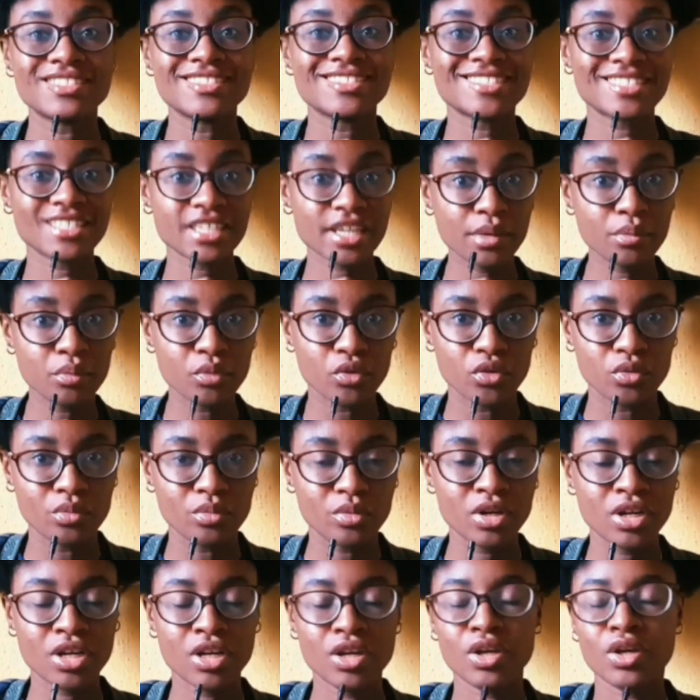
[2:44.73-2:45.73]
in the same
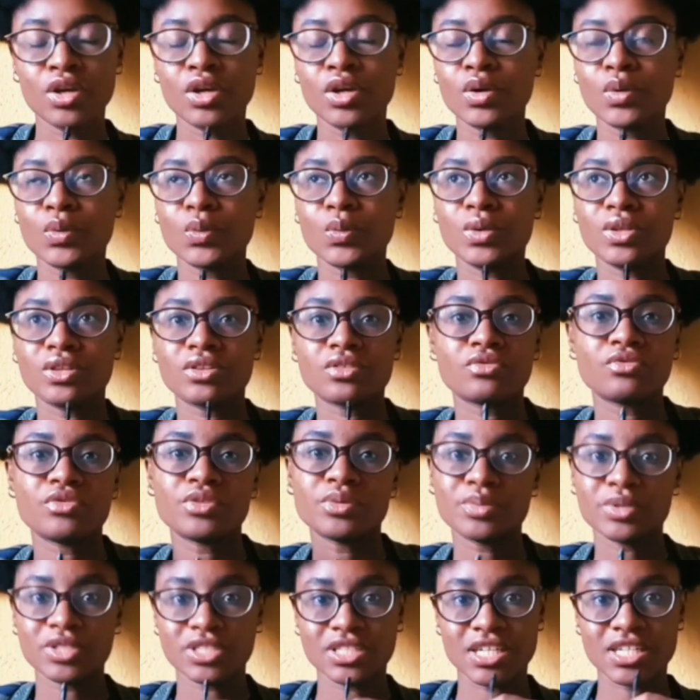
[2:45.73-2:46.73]
room
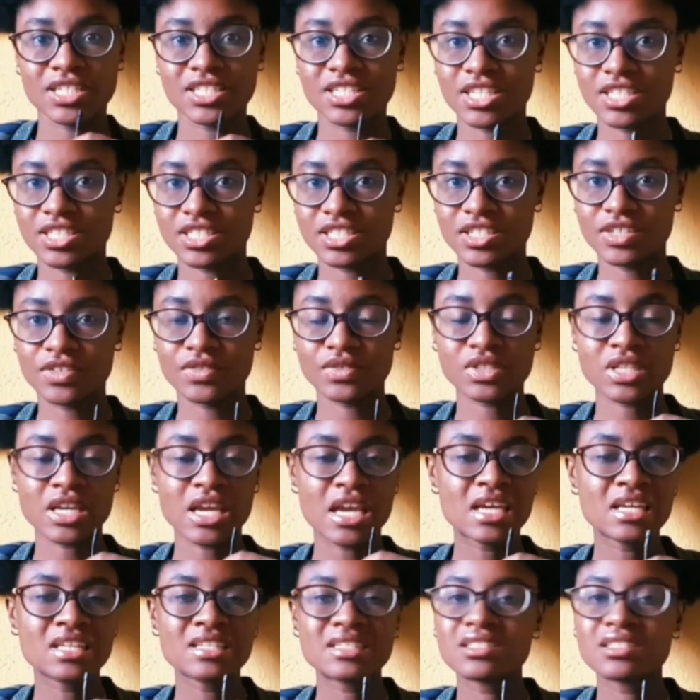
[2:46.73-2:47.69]
with representatives,